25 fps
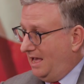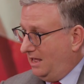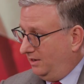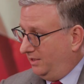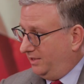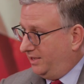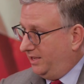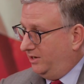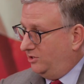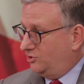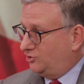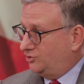
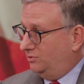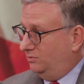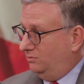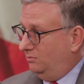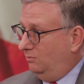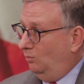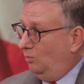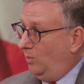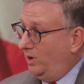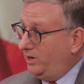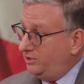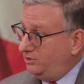allocation,
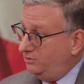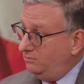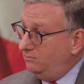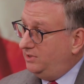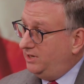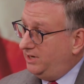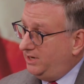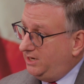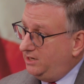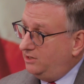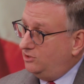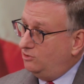what you
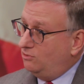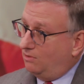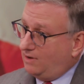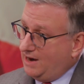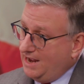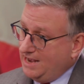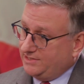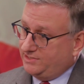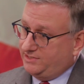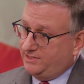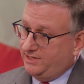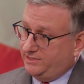need your
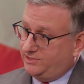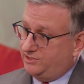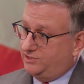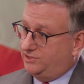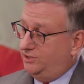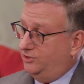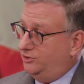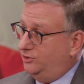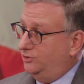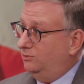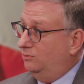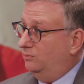assets
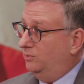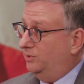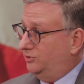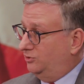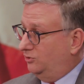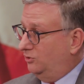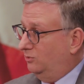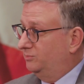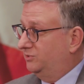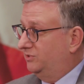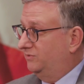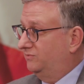to do in
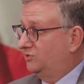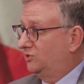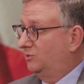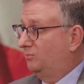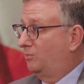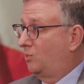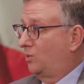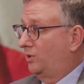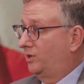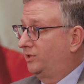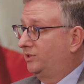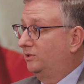terms of
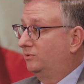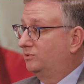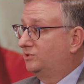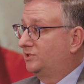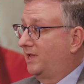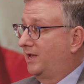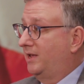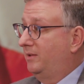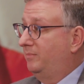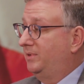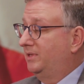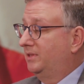supporting those
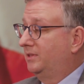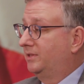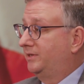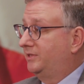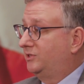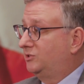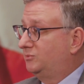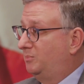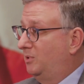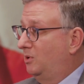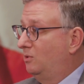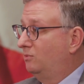
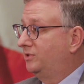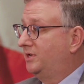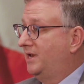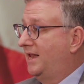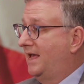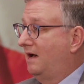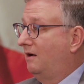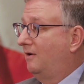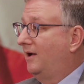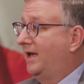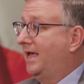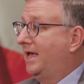liabilities, both
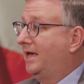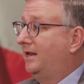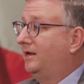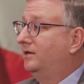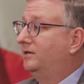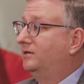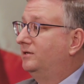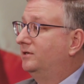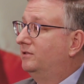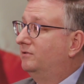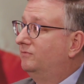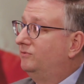now and
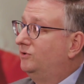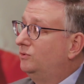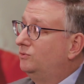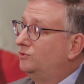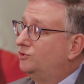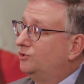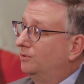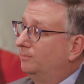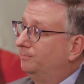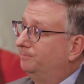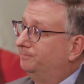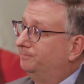into the future.